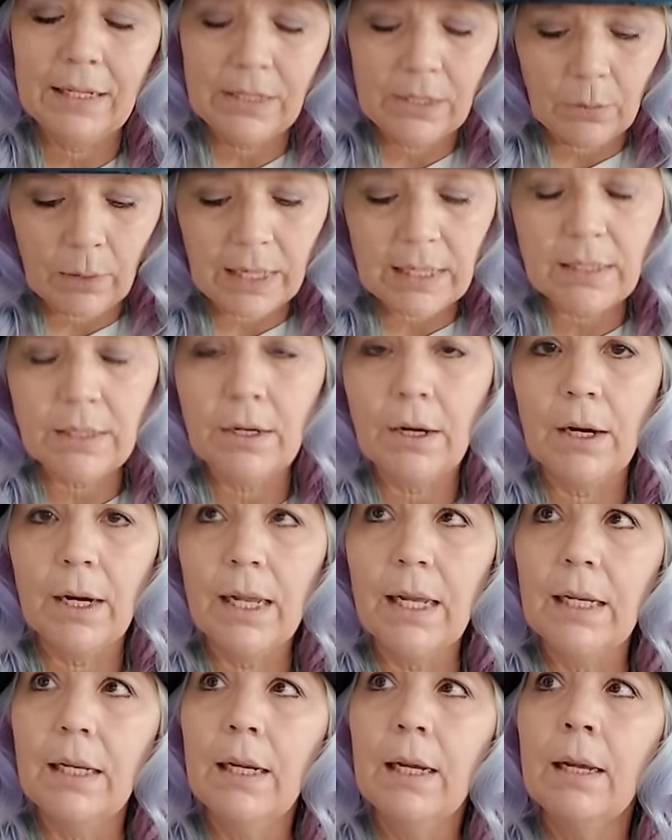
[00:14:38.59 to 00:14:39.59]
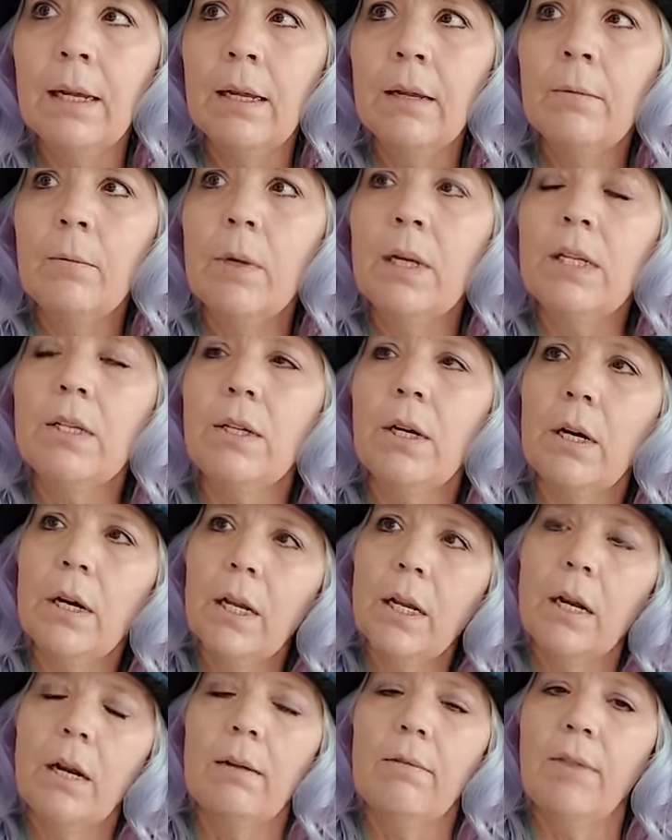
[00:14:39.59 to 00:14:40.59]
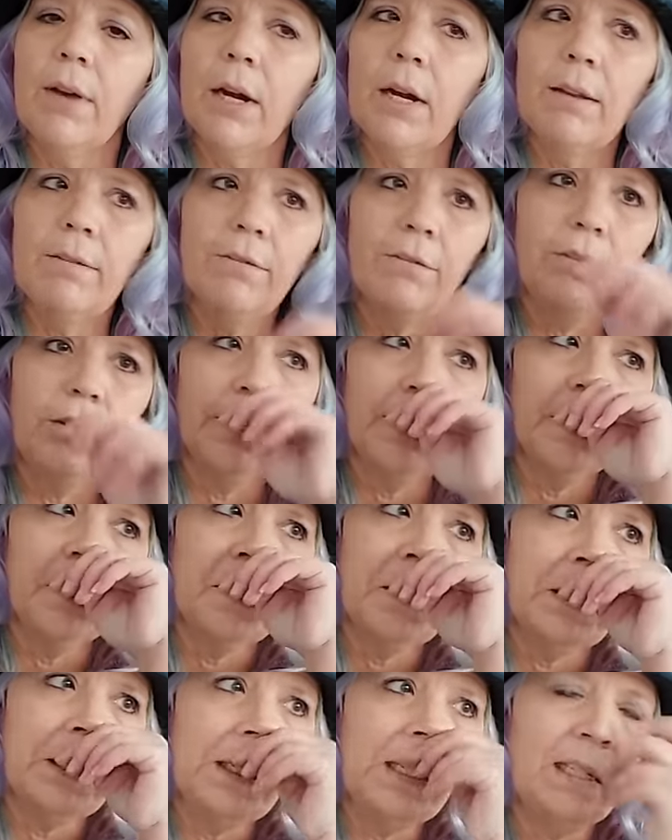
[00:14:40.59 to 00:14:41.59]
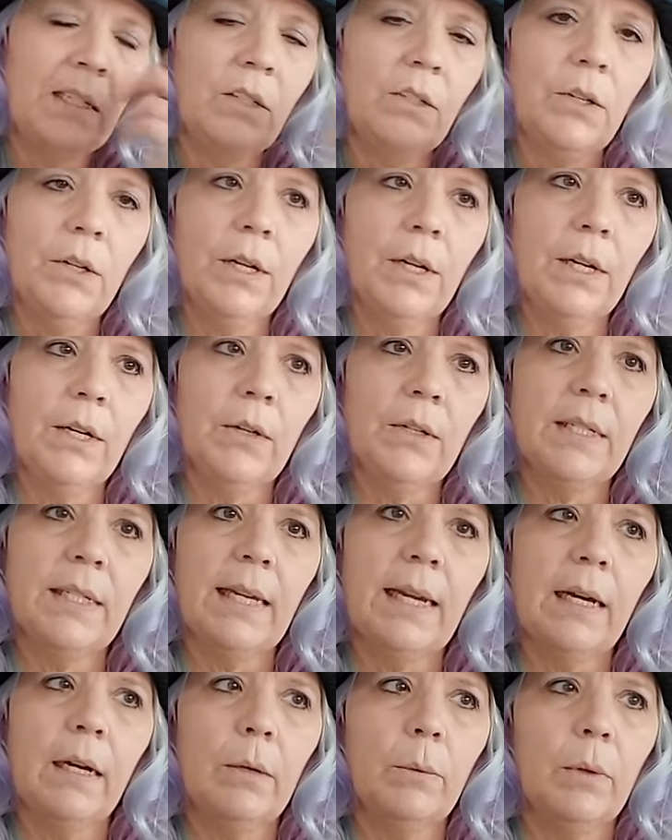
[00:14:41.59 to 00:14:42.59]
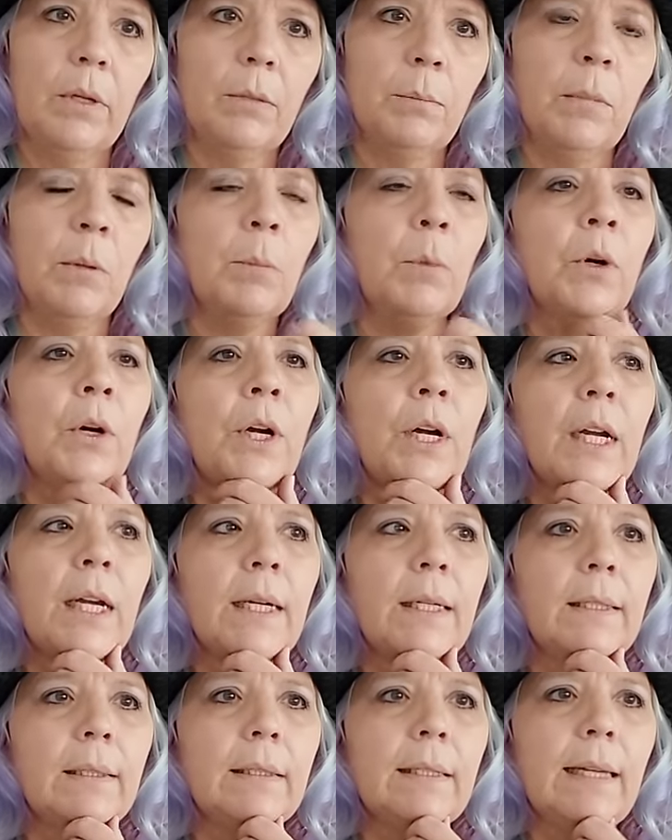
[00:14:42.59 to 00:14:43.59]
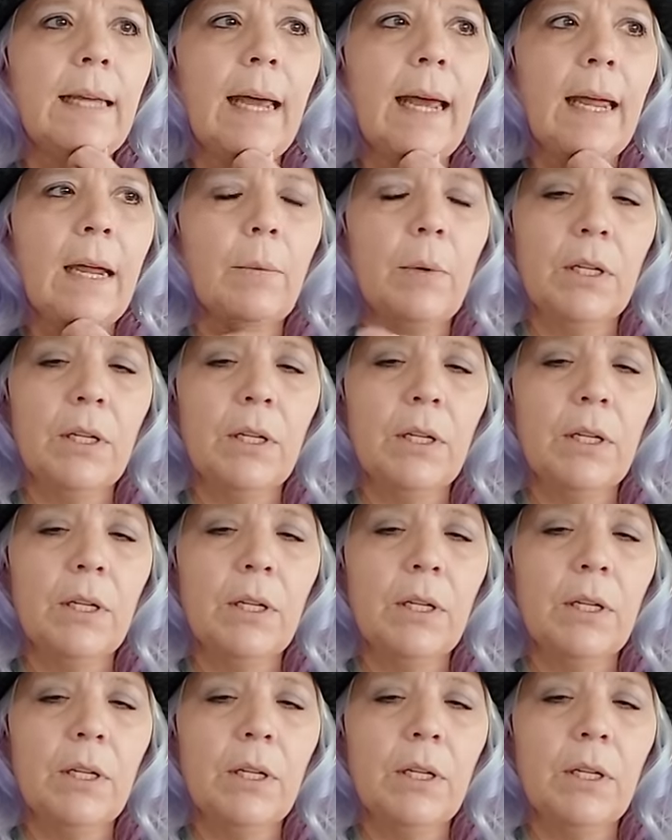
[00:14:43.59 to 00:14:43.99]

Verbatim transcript: So I started, we started our very first studio sale was Memorial Day.